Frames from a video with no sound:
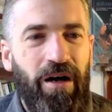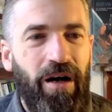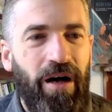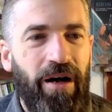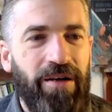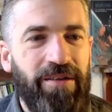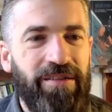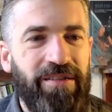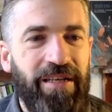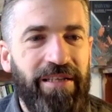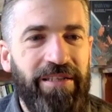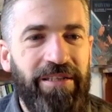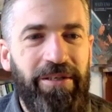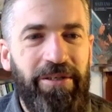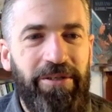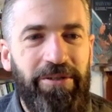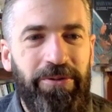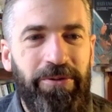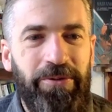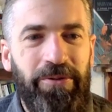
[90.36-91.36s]
our tiny
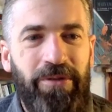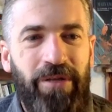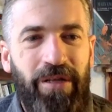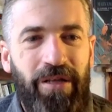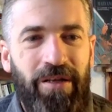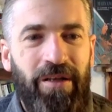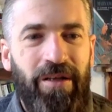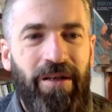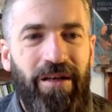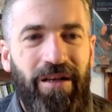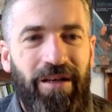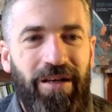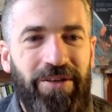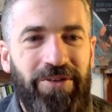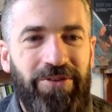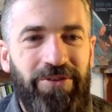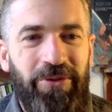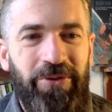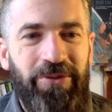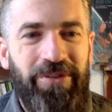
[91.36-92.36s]
little
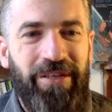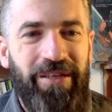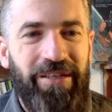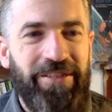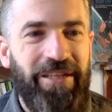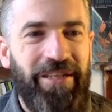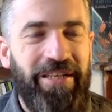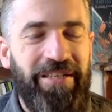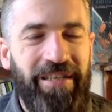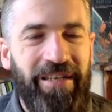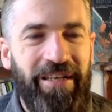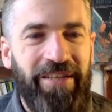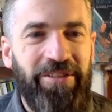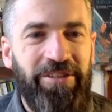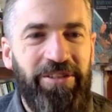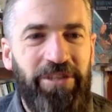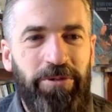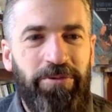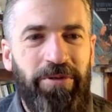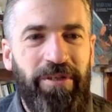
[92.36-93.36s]
daughter chasing other
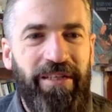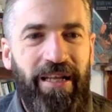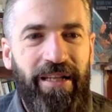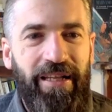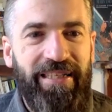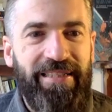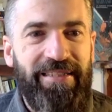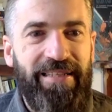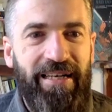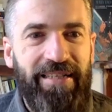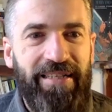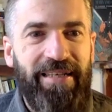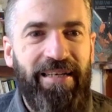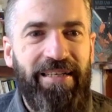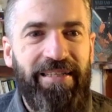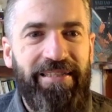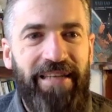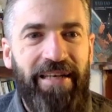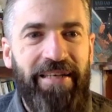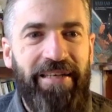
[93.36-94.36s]
children, yelling "die,
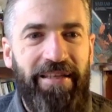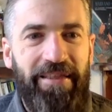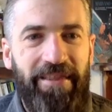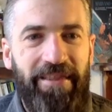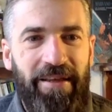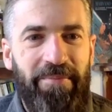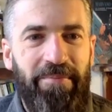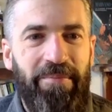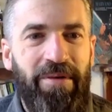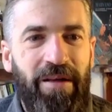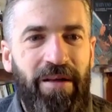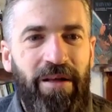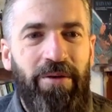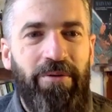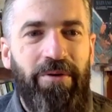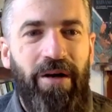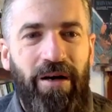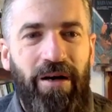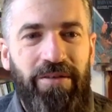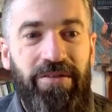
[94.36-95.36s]
die, die" at them,
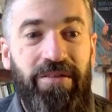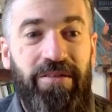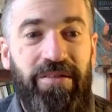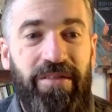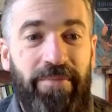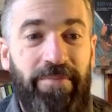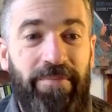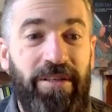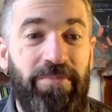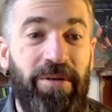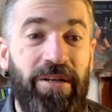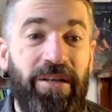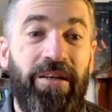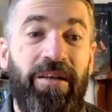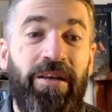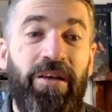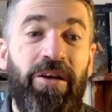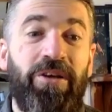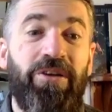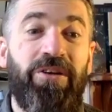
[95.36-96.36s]
were
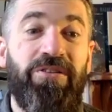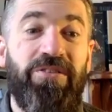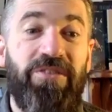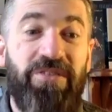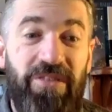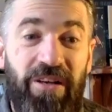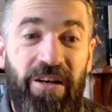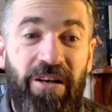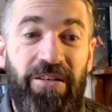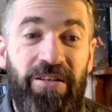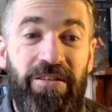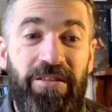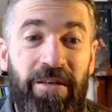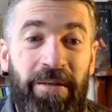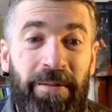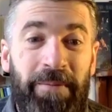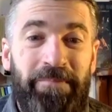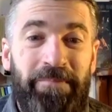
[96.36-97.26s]
understandably concerned.